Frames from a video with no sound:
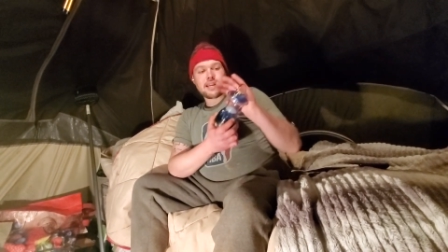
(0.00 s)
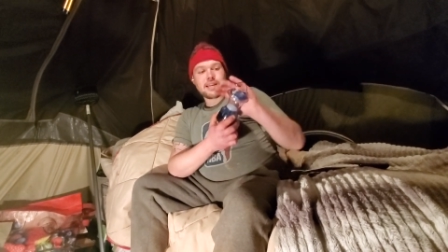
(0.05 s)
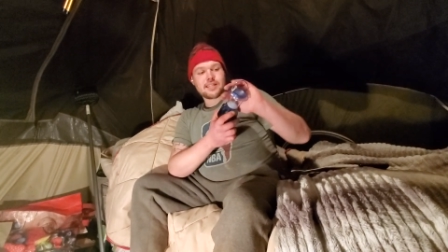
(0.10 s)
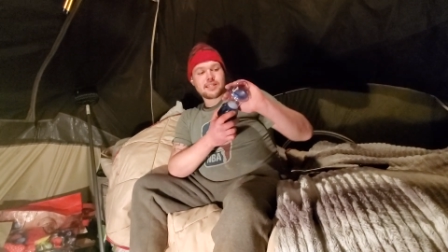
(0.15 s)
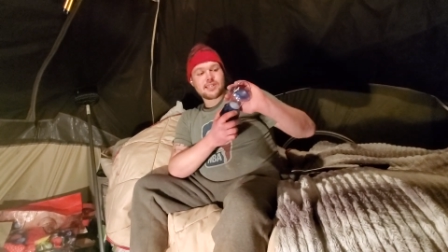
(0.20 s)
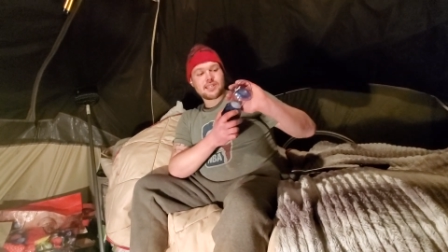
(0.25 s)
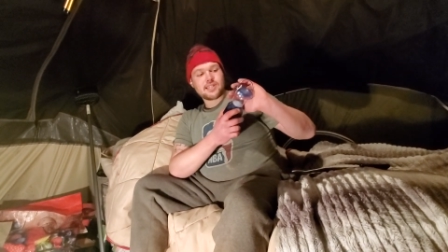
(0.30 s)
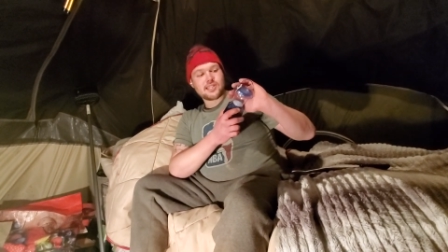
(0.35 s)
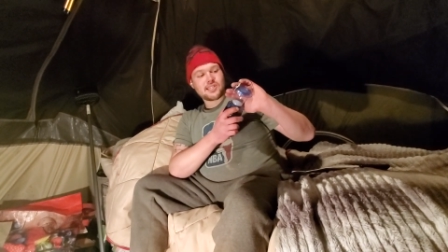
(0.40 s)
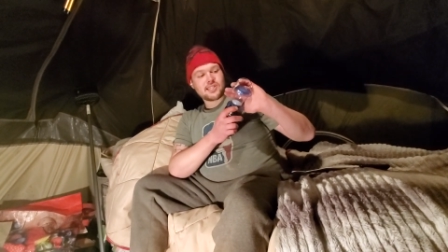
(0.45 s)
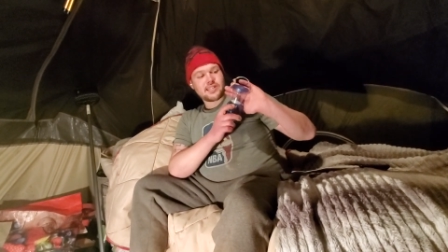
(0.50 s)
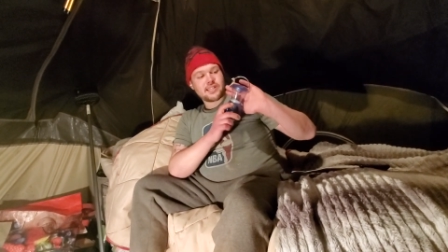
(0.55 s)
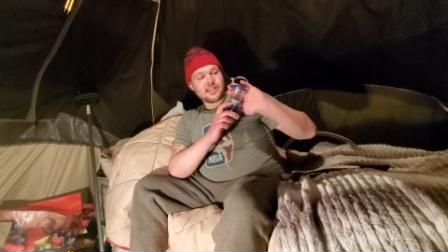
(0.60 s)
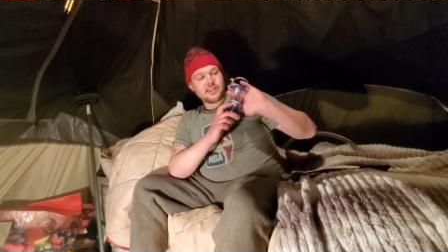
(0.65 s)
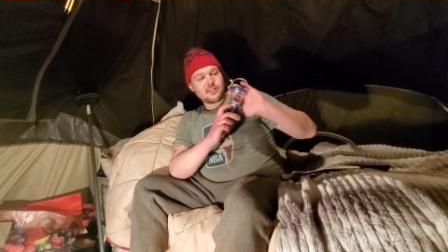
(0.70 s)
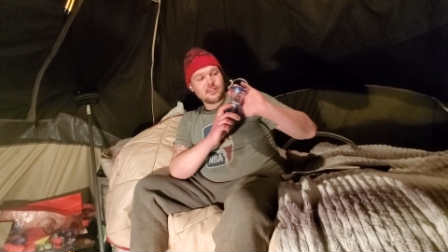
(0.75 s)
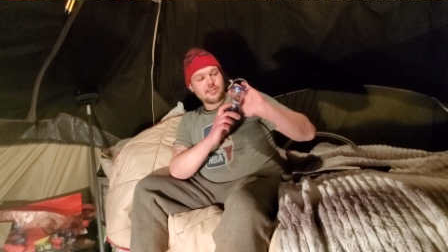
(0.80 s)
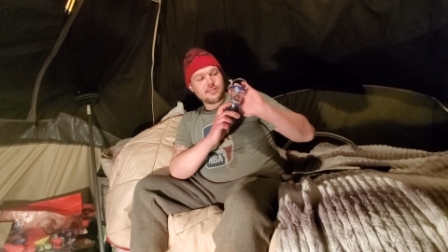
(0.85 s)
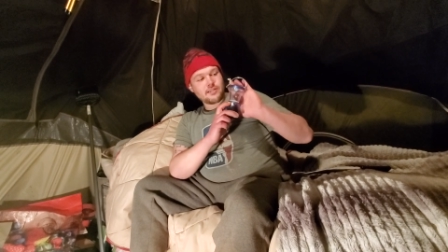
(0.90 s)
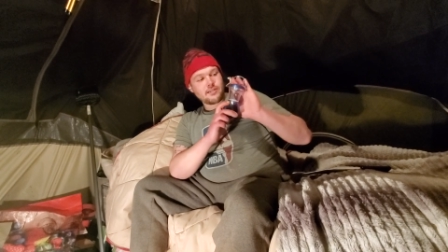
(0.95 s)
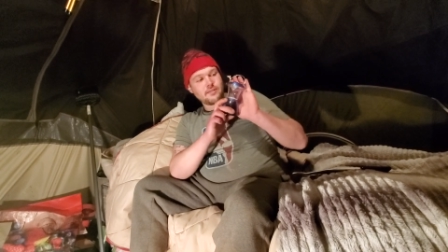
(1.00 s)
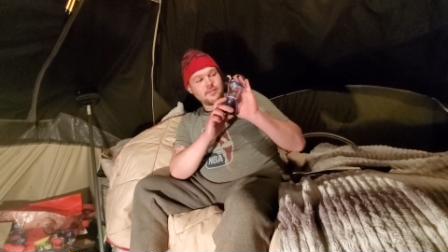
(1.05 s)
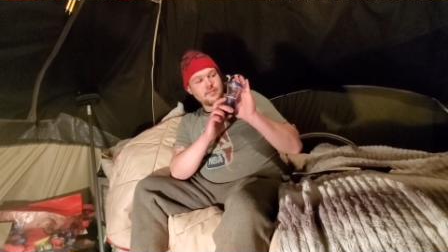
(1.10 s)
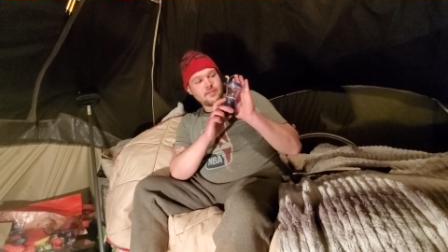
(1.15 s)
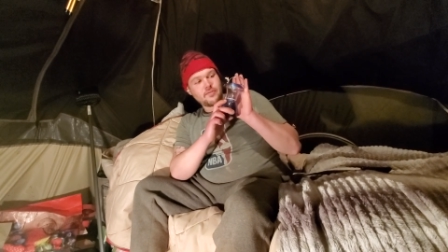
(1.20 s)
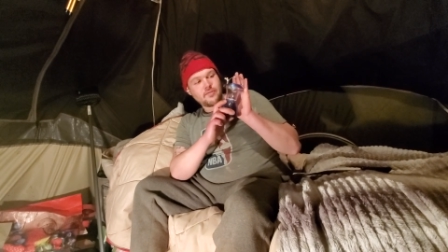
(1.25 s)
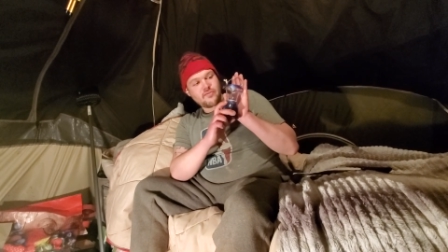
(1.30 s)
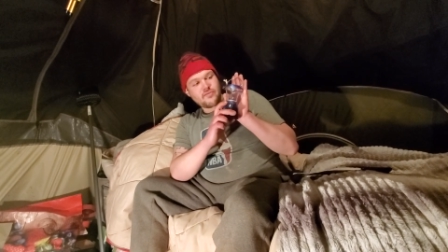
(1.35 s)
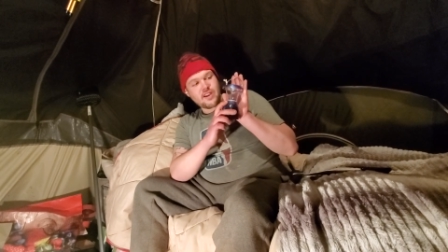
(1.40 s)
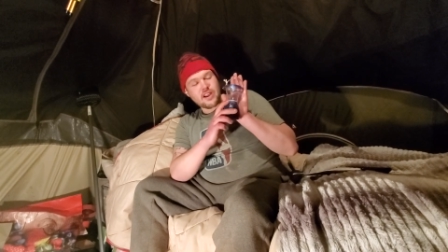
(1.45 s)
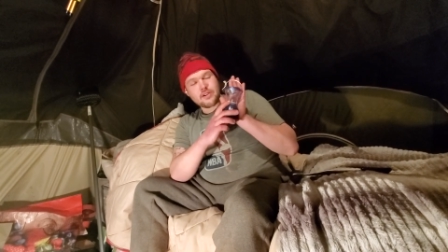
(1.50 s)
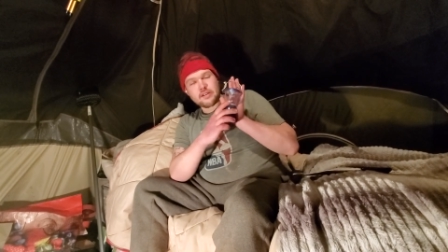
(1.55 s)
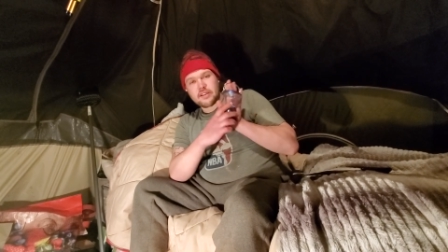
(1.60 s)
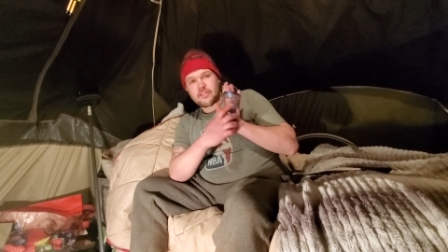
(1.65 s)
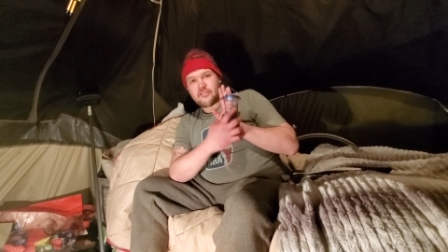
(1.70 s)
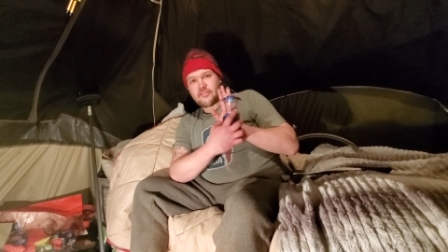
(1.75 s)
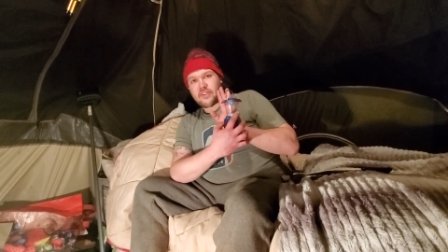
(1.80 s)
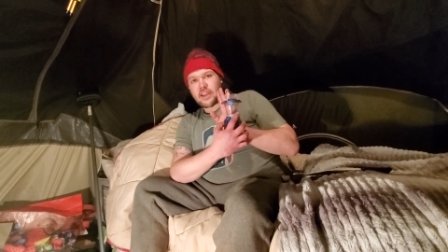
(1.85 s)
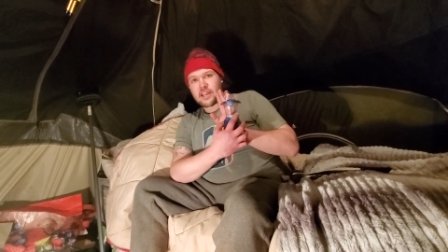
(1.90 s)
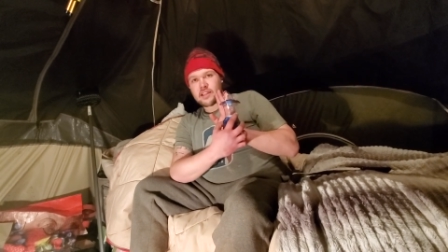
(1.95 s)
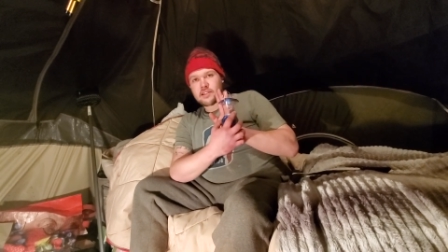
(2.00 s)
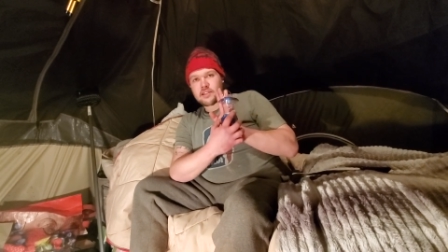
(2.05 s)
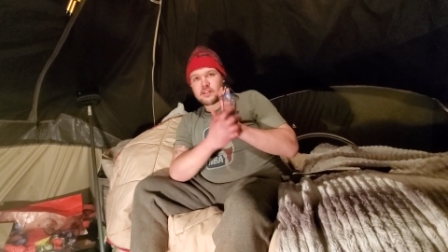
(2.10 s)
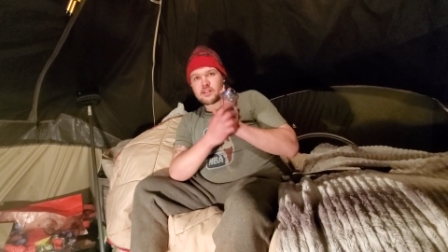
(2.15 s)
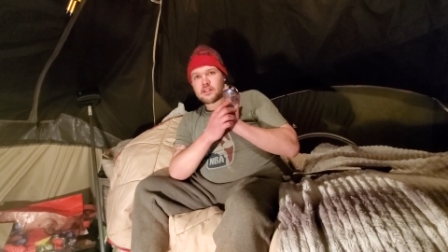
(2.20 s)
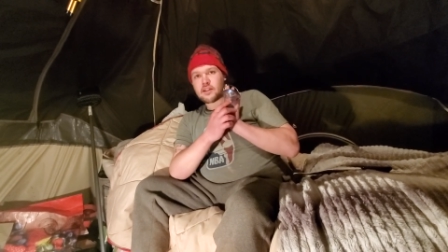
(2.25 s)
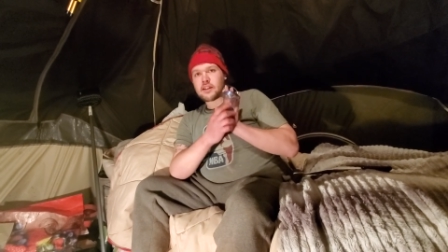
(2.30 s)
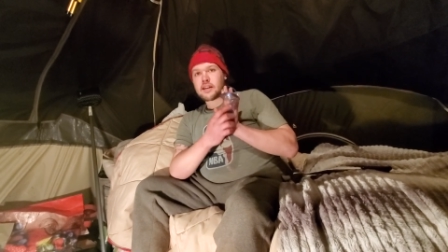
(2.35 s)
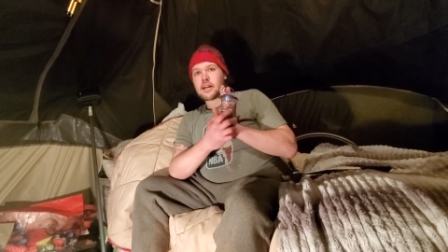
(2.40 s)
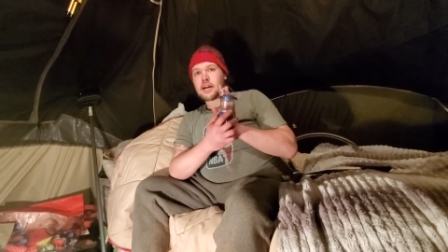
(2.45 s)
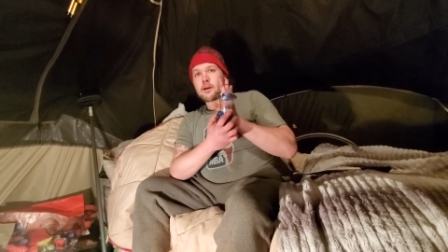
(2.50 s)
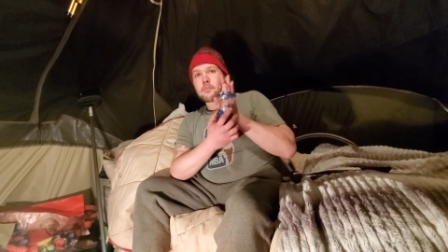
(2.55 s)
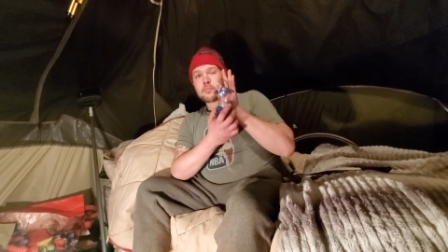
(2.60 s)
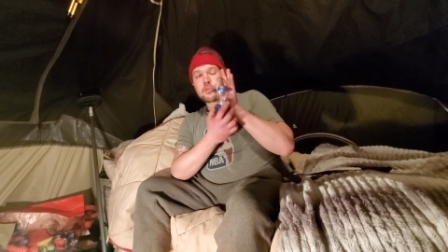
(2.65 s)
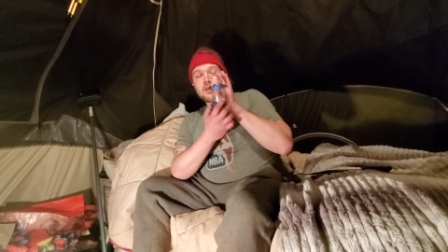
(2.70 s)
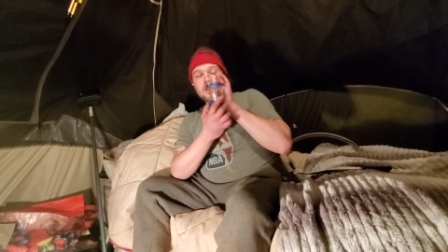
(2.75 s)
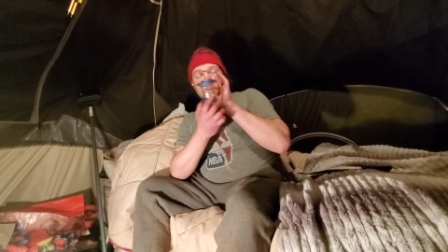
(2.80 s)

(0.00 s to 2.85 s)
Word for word: it's still very faintly lit up.